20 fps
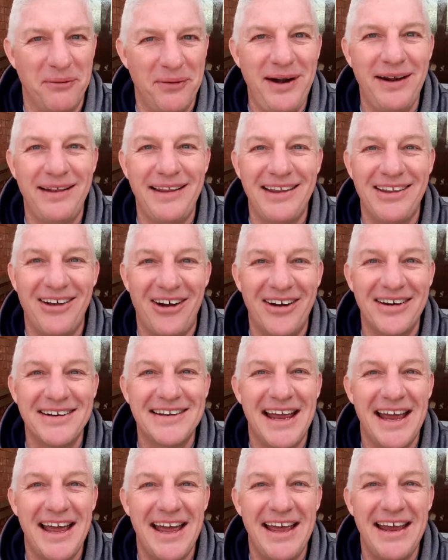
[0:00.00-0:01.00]
really long
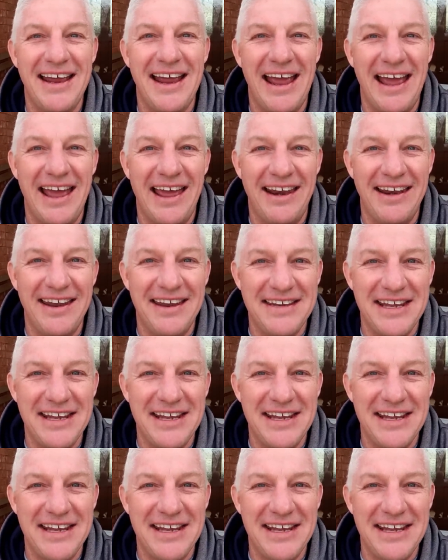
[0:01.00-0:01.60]
day and the